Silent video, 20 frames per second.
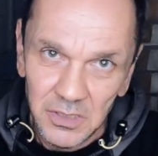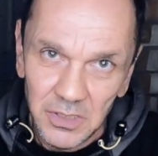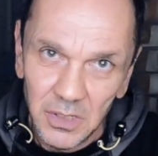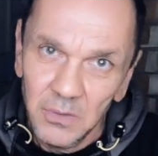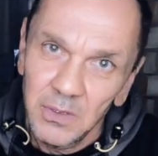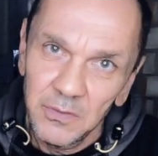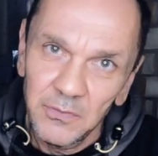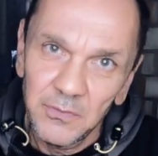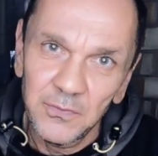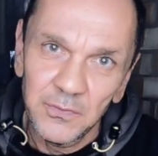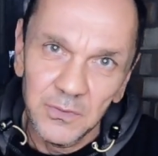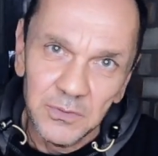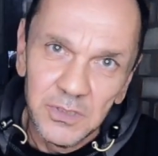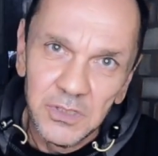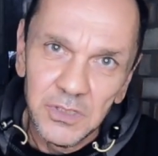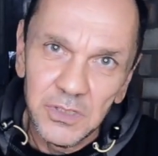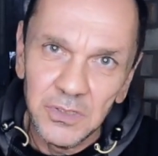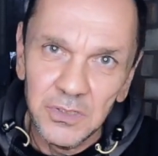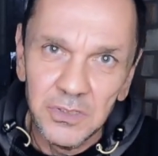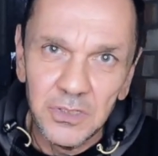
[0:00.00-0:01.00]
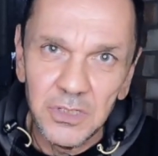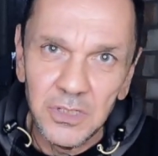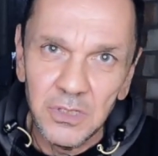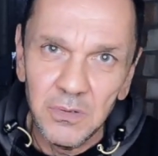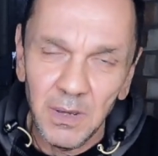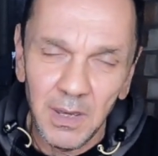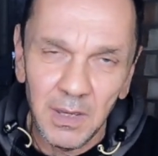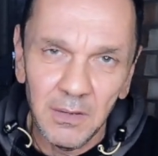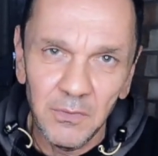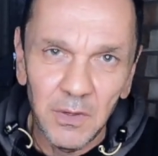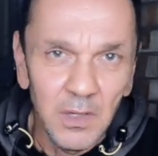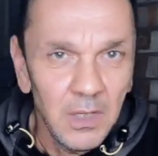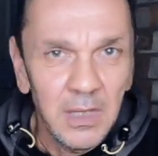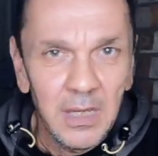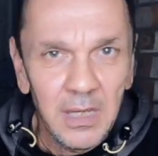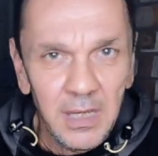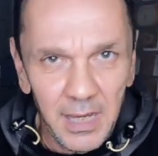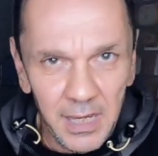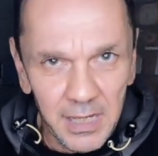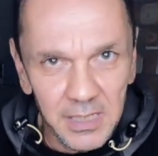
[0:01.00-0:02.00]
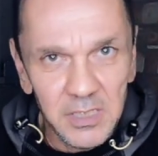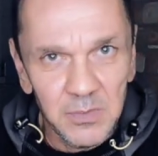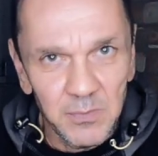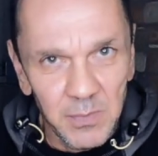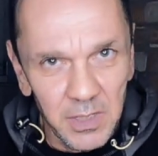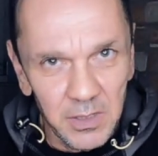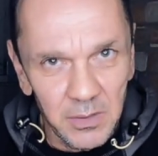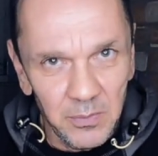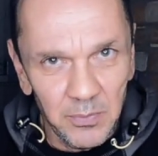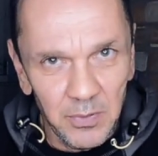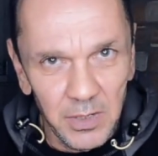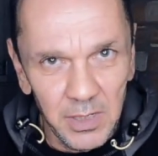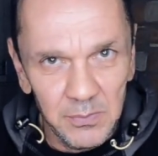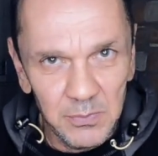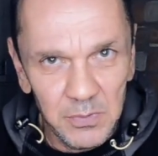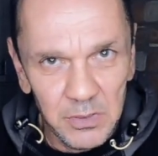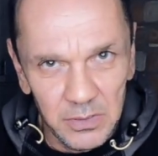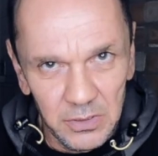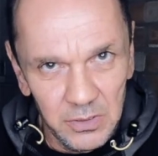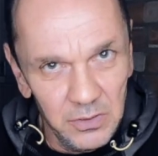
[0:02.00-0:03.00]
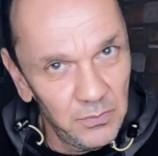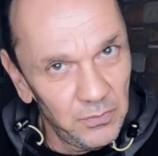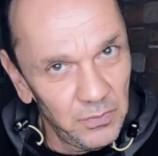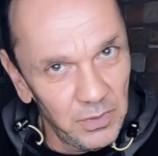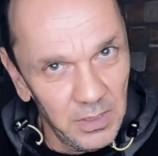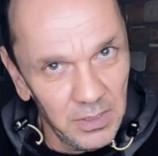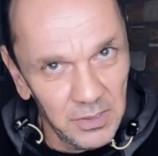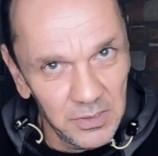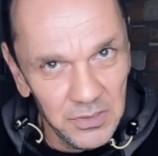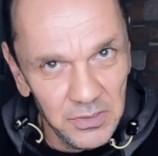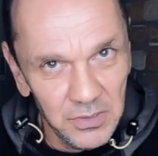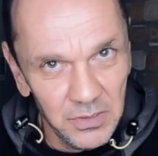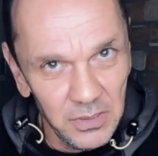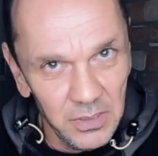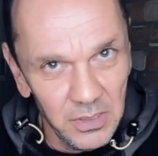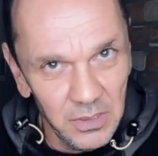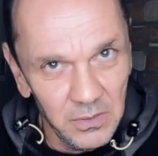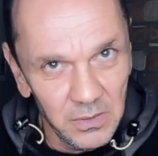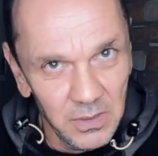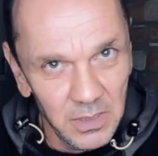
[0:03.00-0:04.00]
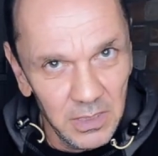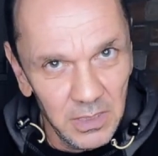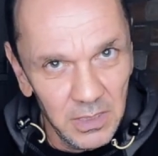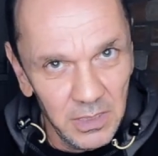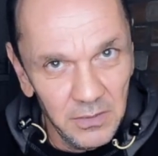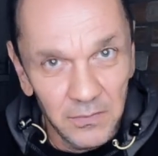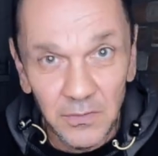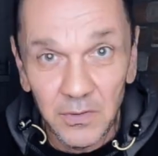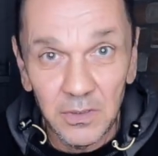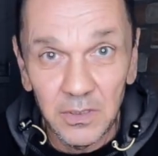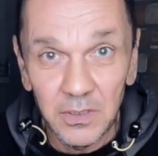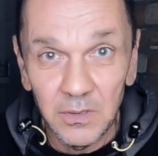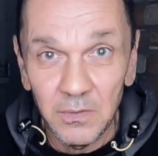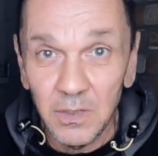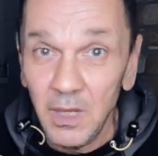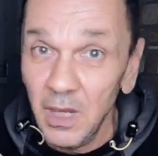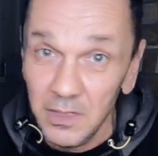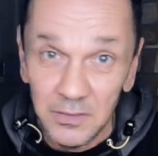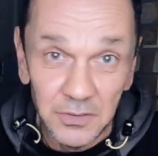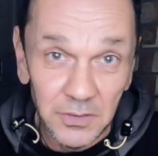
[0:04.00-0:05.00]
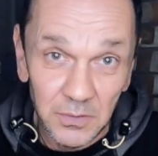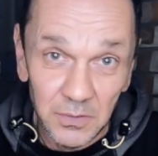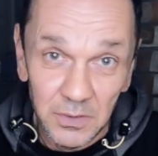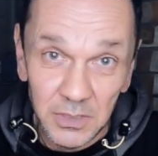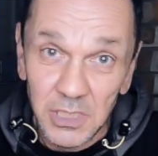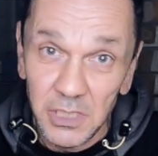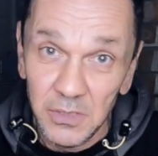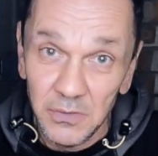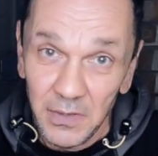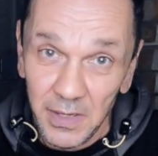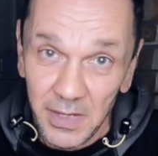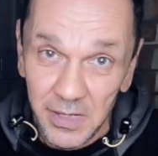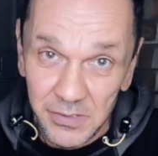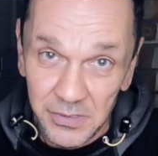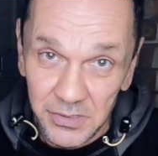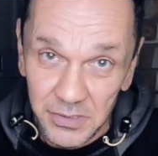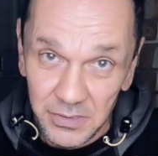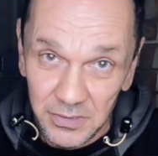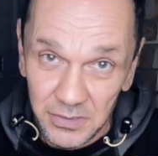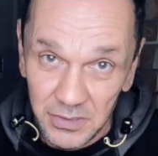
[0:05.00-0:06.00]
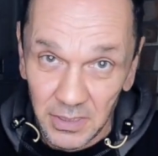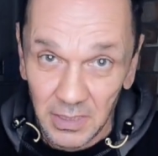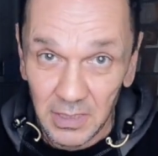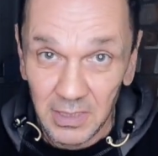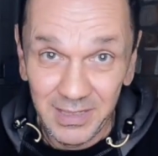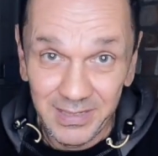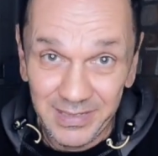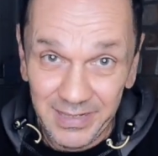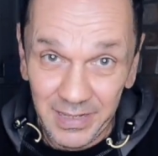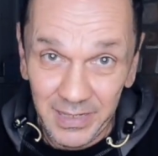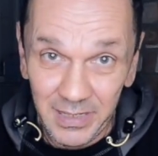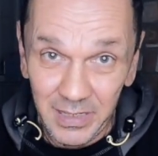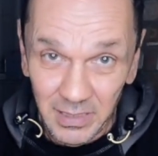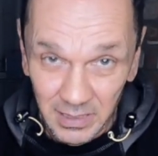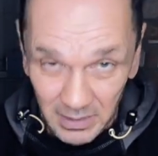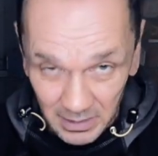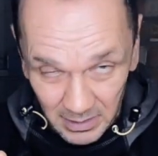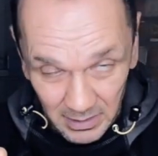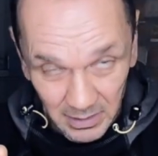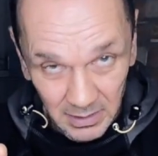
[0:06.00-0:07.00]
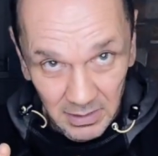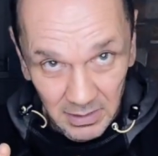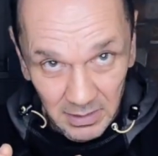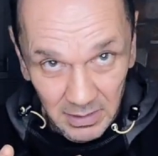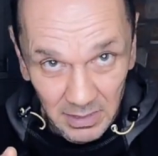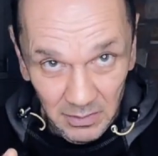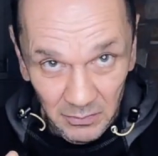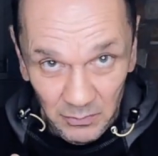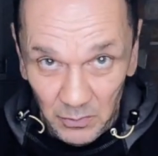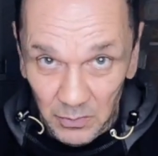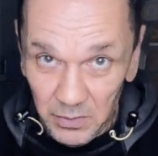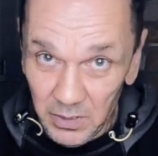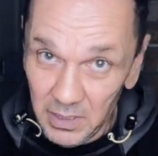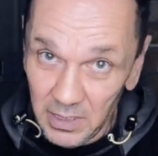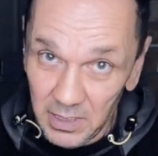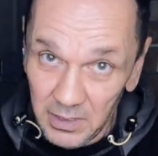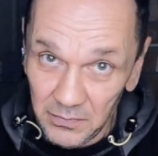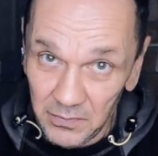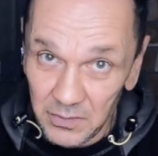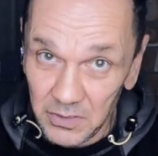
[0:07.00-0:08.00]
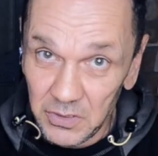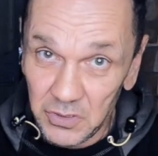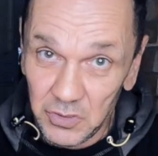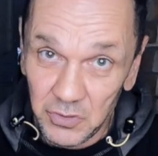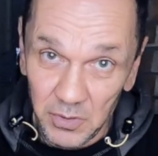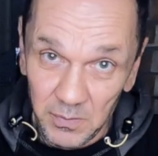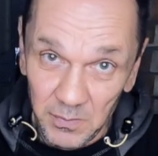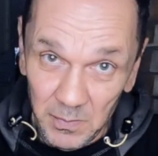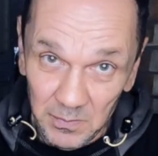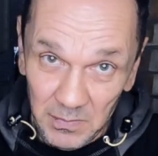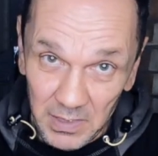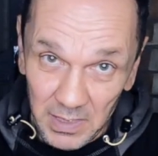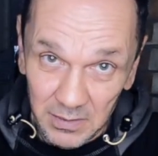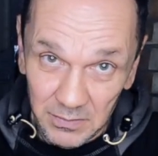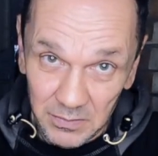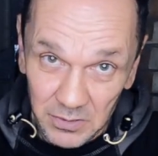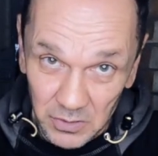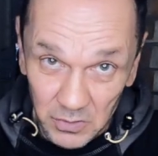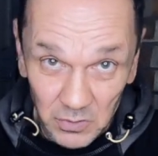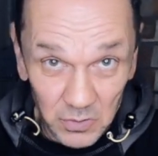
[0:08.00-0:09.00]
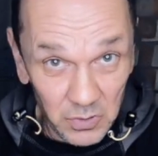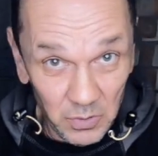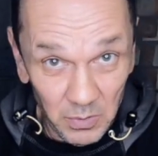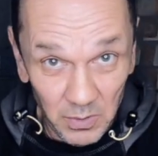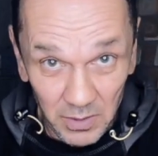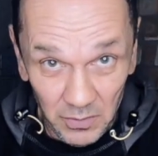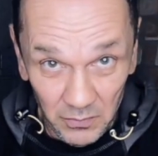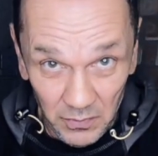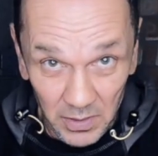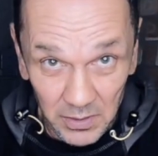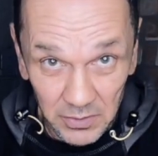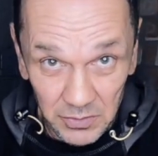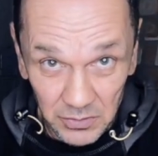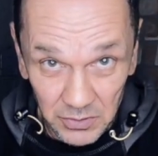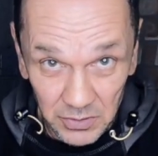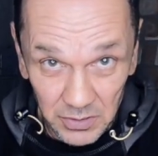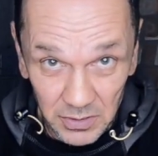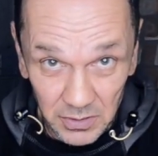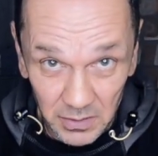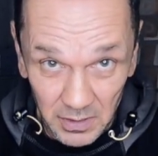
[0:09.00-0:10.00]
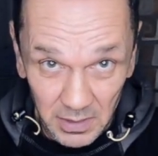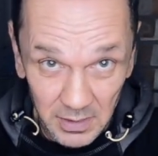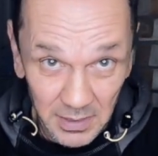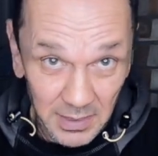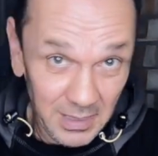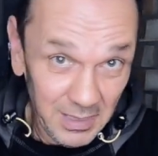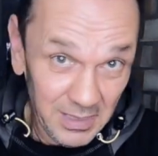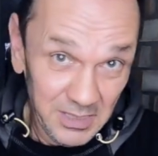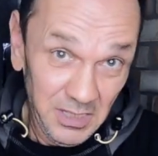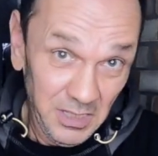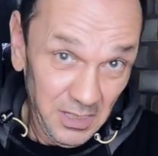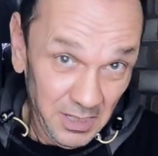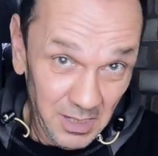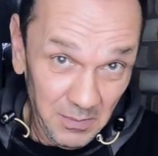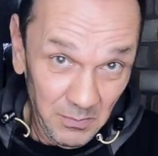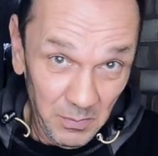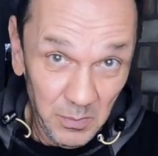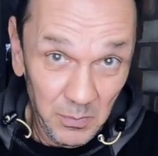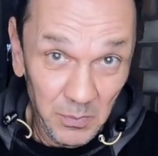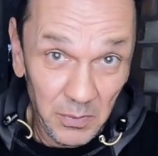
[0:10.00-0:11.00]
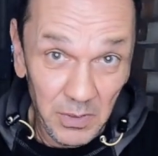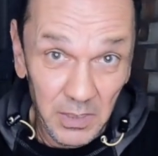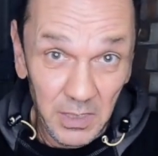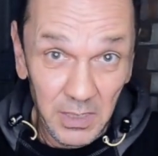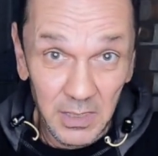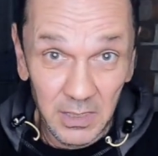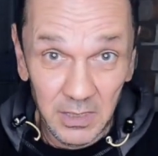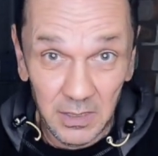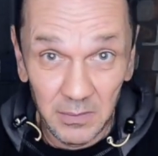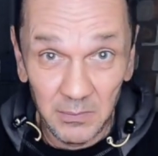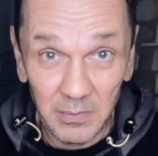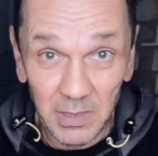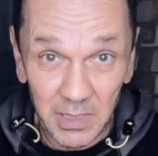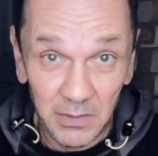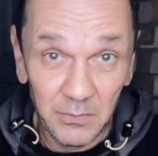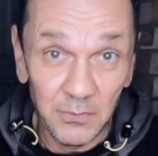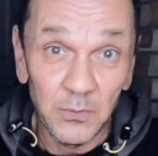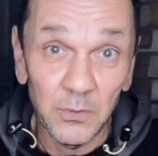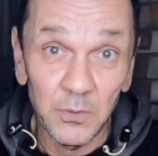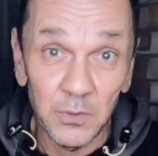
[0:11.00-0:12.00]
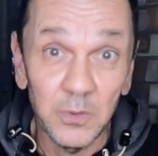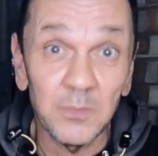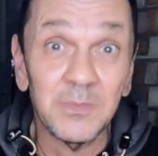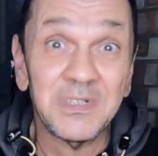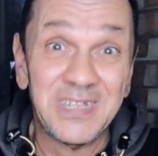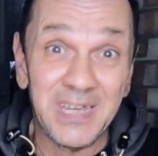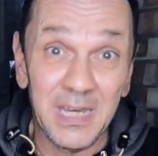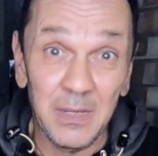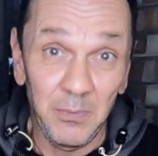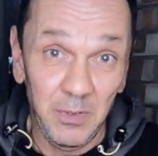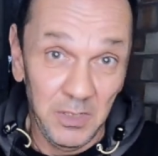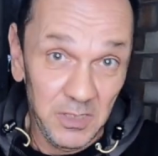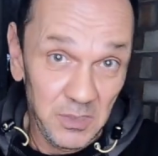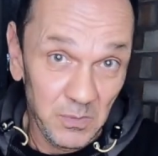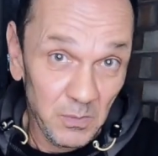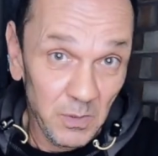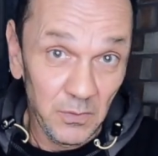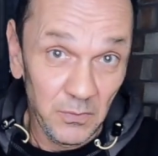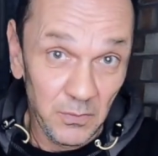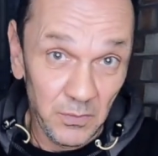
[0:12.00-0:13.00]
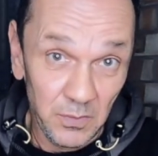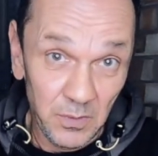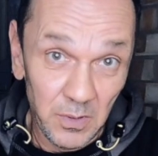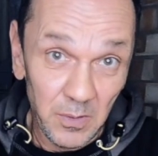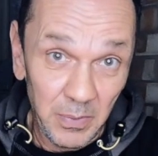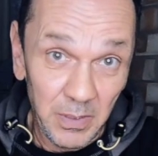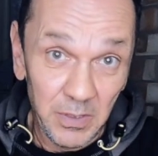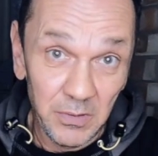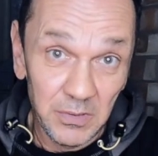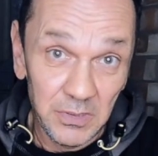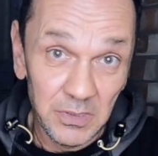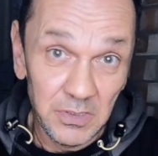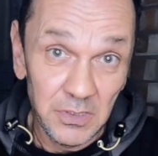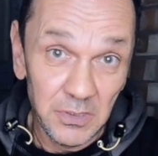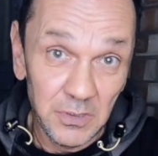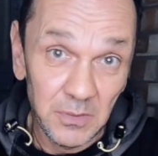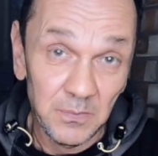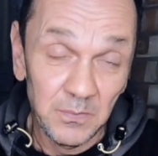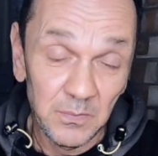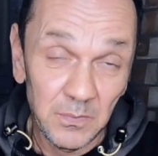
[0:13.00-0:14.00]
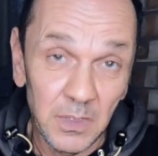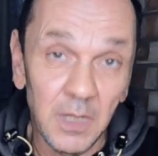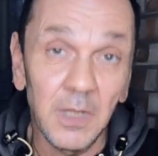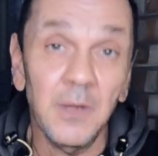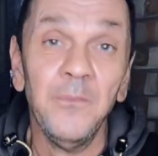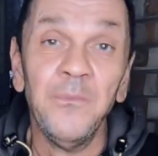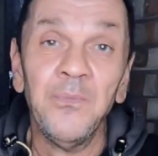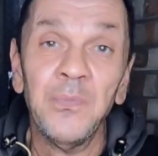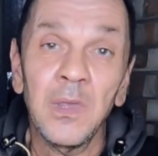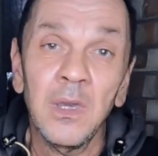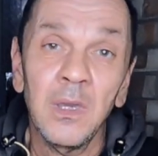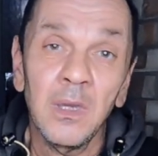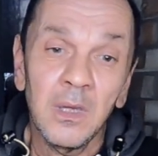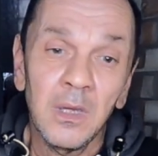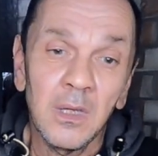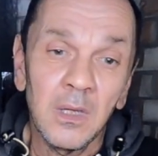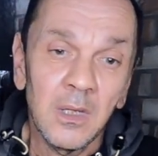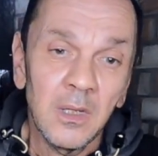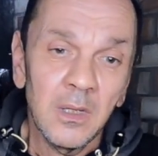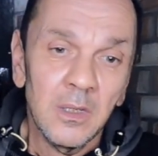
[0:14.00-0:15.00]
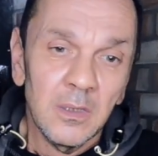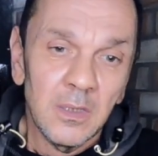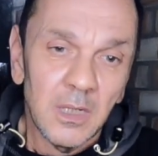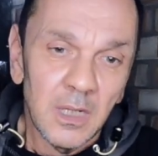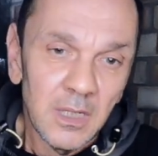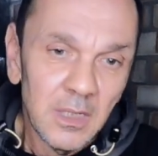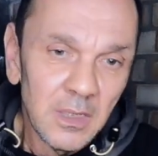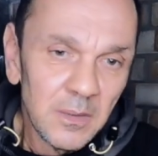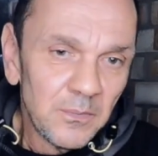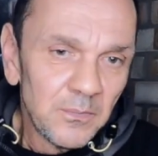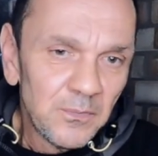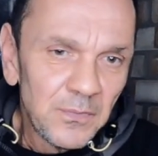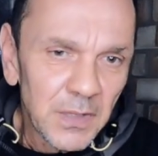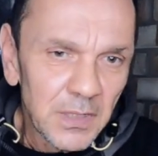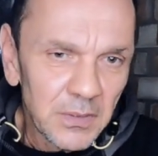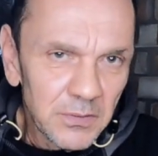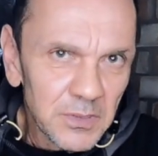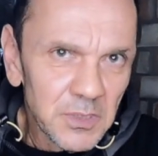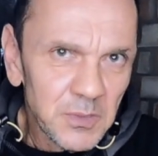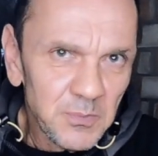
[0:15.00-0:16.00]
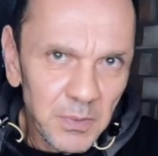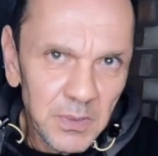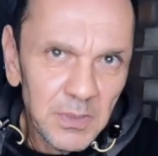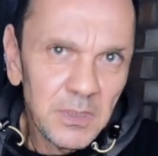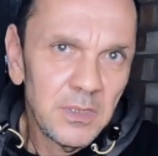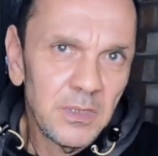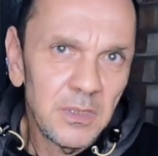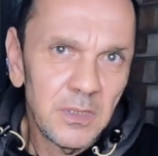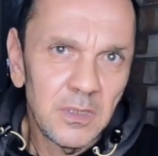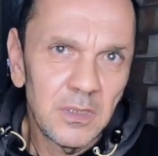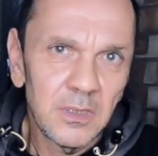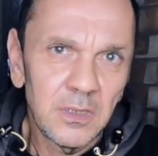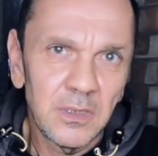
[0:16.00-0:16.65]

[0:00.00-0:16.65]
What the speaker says: So if, for instance, you have X amount of preps and you realise that you can't do your 2,000 a day, therefore, you're going to have to trim them down to 1,200, okay? That actually can be pretty bad for your metabolism over a period of time, yeah? There has been